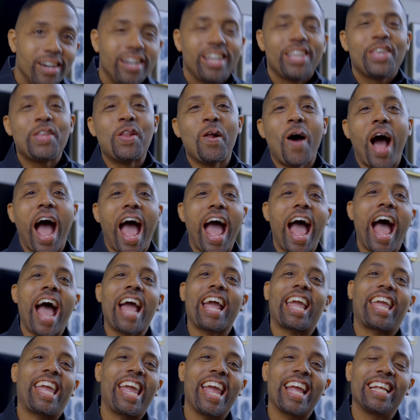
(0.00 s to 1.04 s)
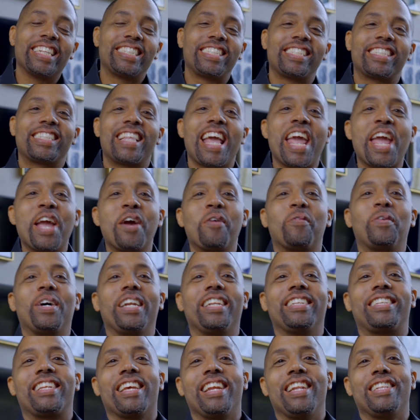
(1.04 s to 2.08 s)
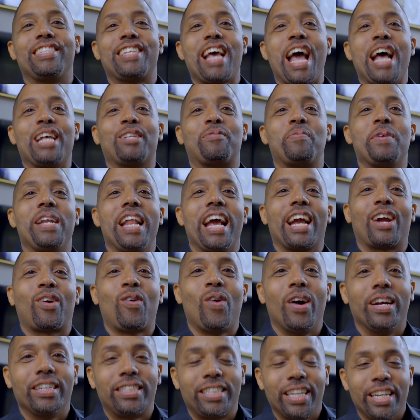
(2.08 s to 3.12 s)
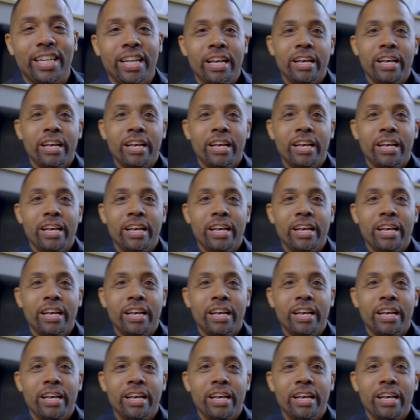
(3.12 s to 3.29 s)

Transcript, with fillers: You know, I can't stand when the tenants ask me that question.